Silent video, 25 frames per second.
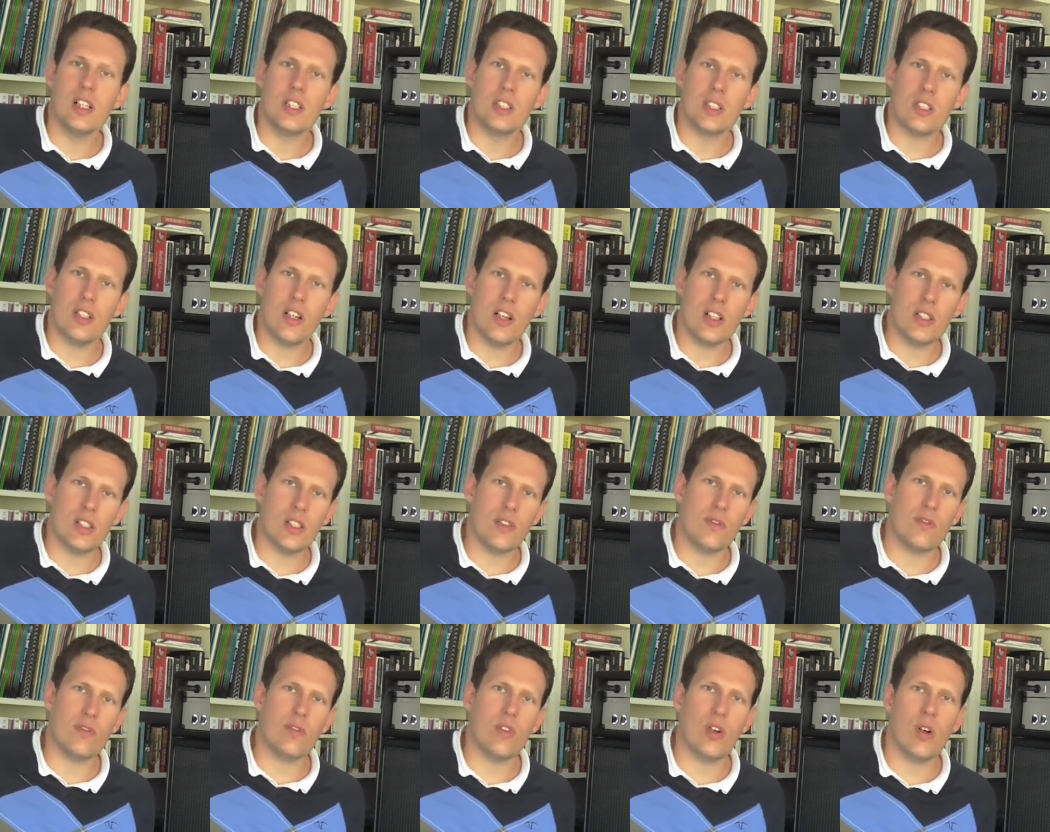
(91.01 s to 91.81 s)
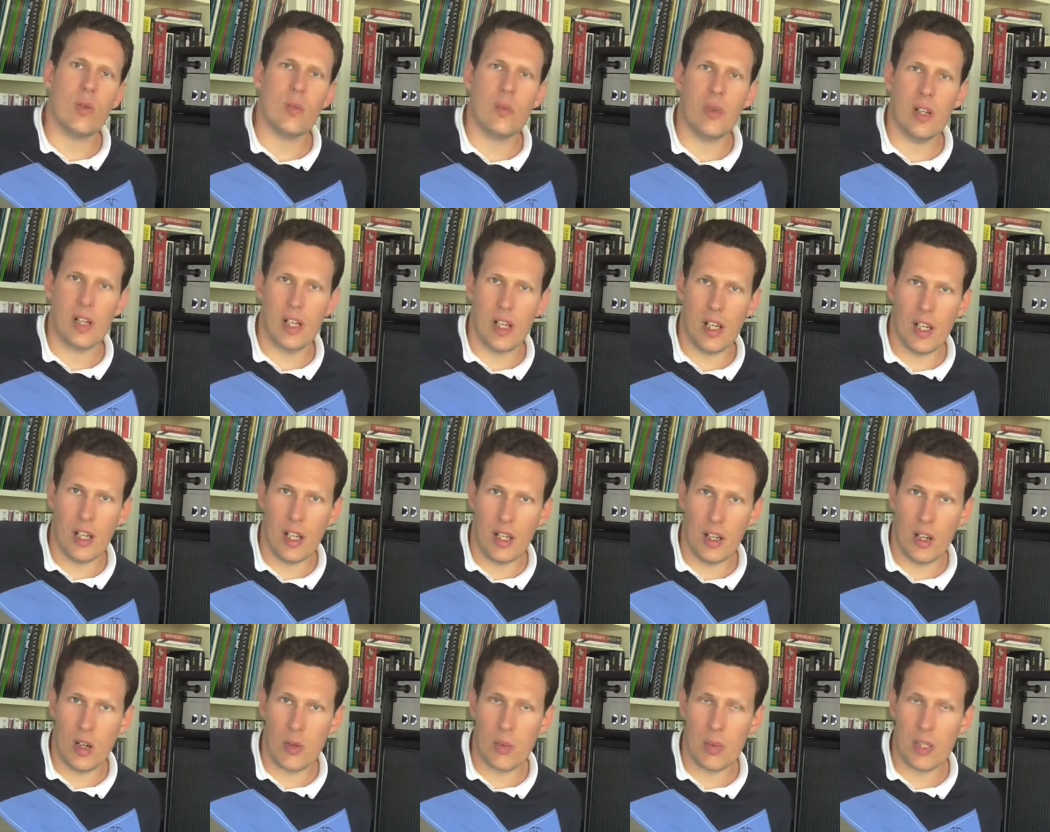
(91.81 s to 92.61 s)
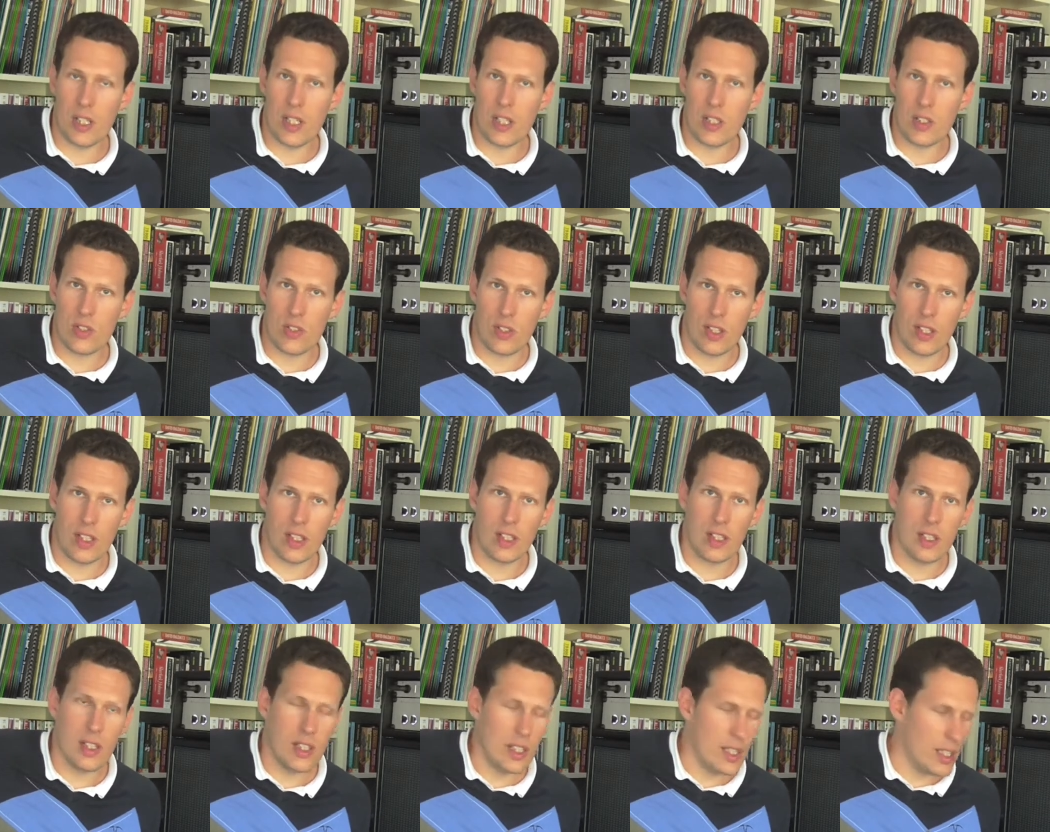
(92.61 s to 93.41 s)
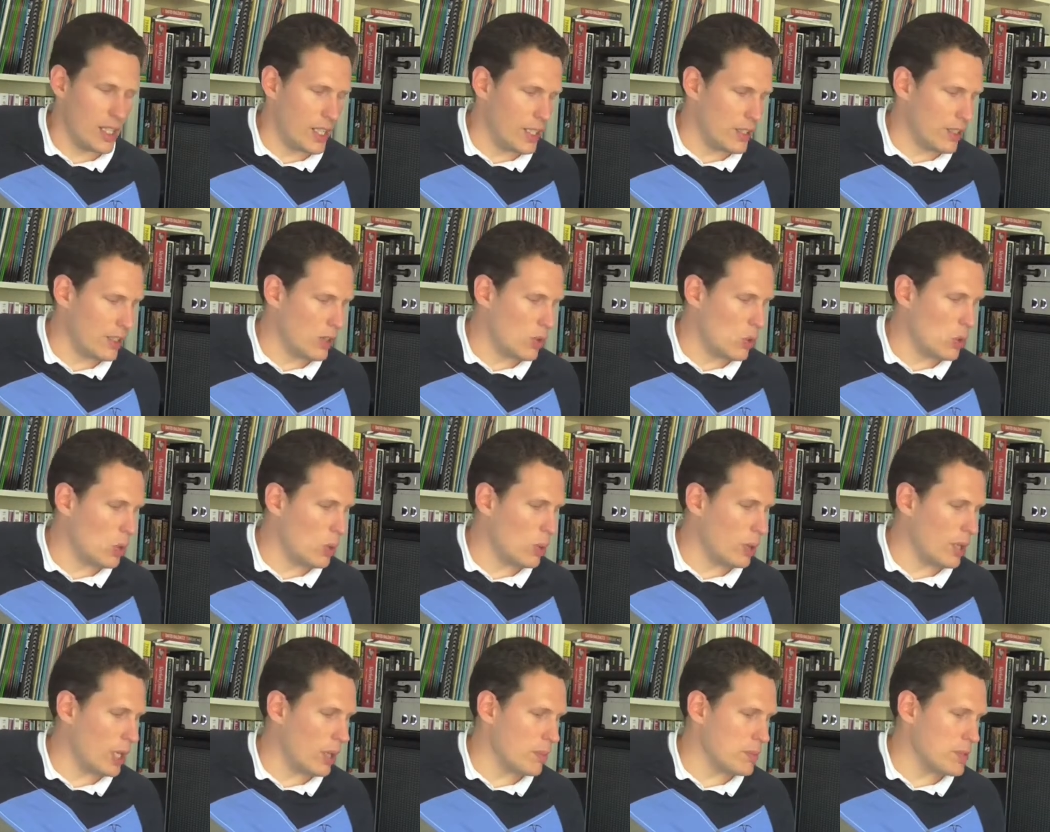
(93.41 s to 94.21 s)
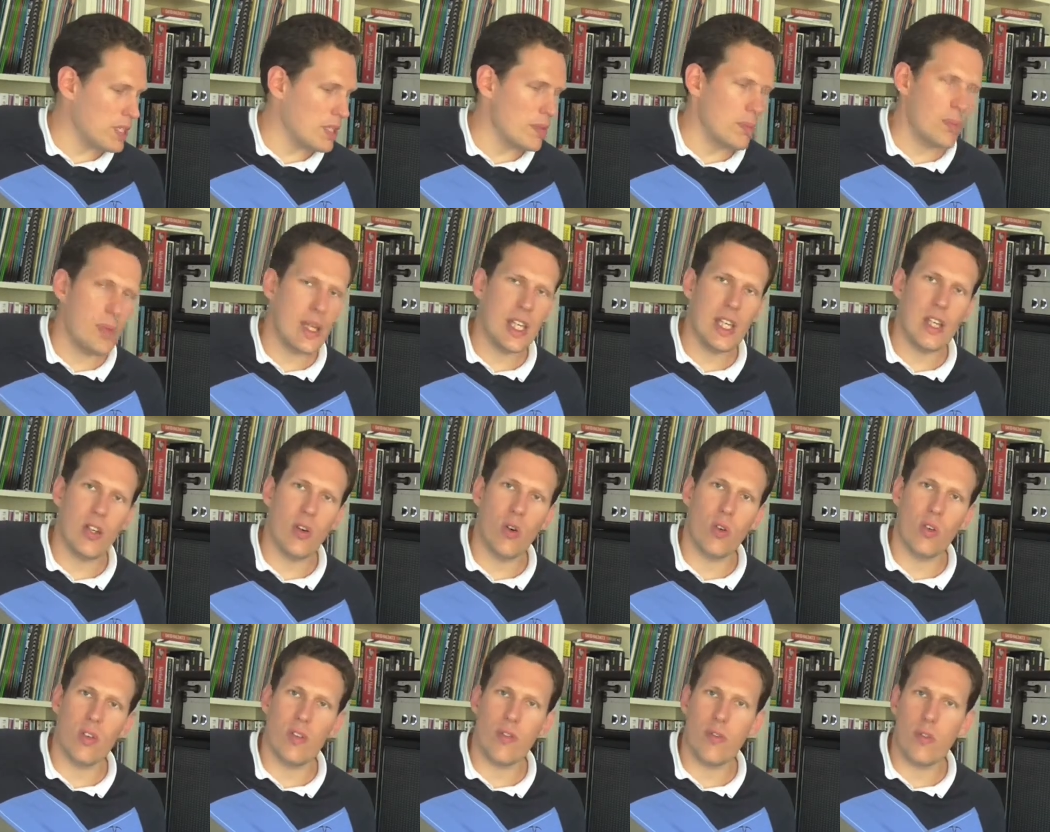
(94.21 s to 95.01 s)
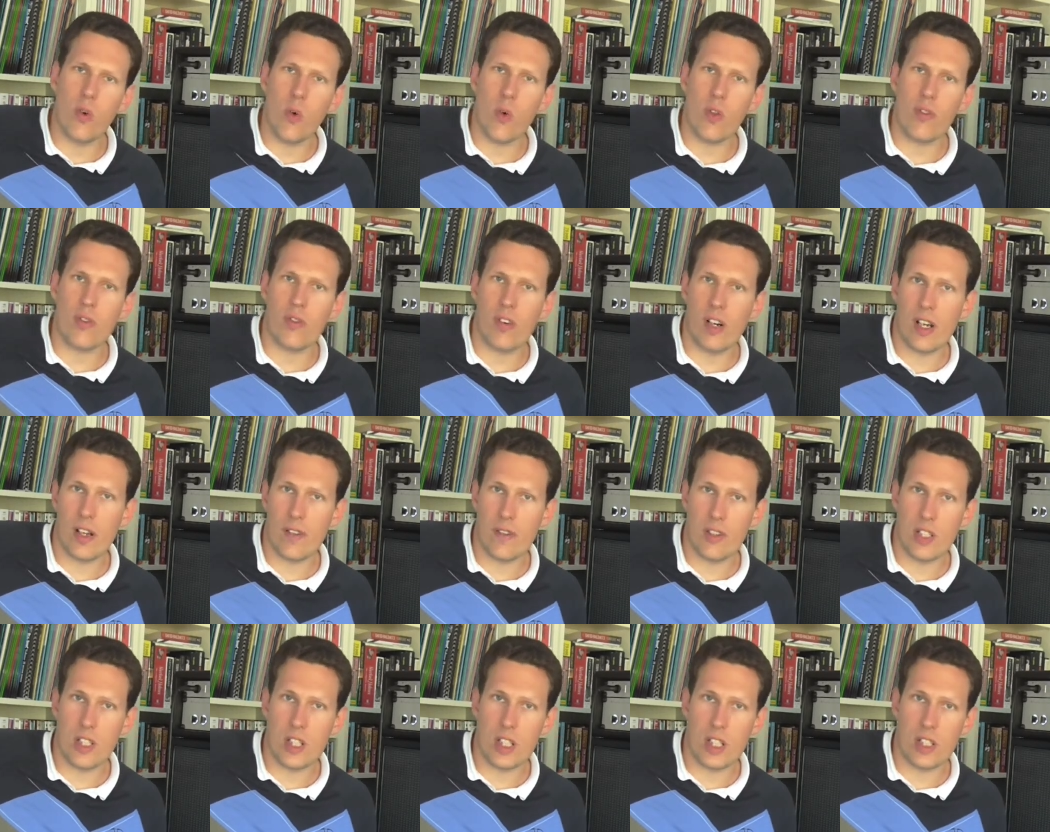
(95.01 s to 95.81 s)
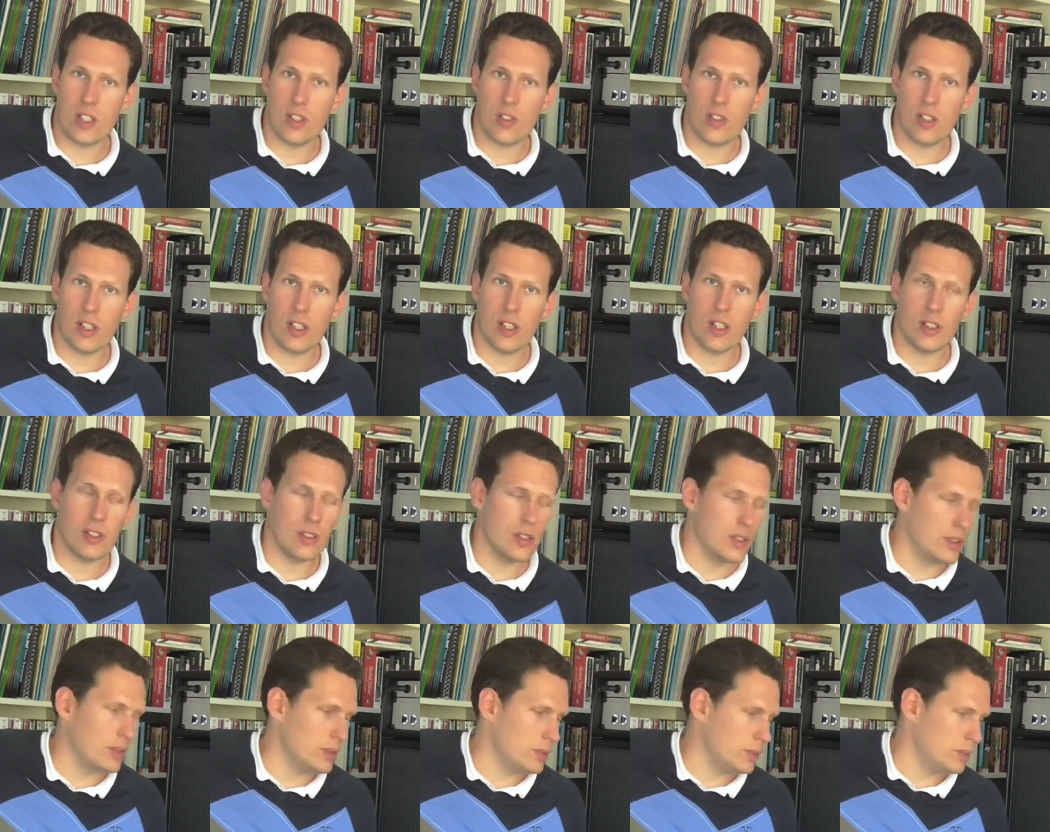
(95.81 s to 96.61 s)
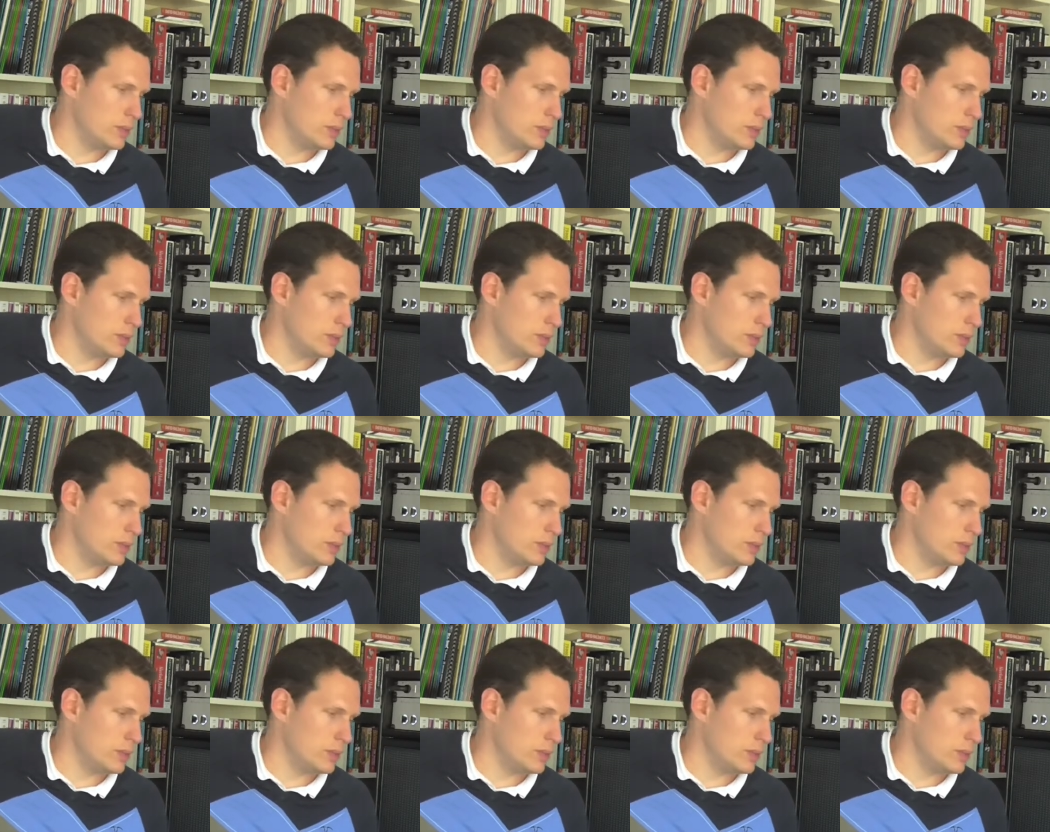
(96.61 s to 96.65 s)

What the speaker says: starting from an open E string and going all the way up to the B on the 4th fret of the G string.